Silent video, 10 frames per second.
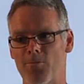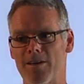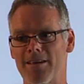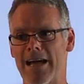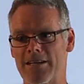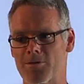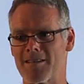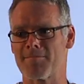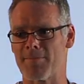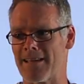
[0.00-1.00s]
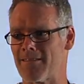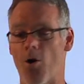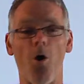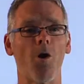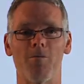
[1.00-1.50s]
We actually spend,
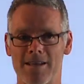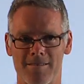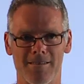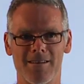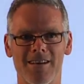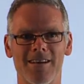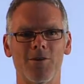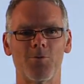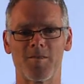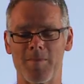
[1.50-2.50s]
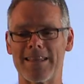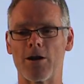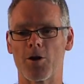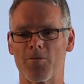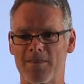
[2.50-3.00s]
all of us, we spend a
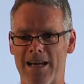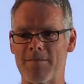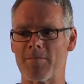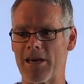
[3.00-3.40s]
lot of time,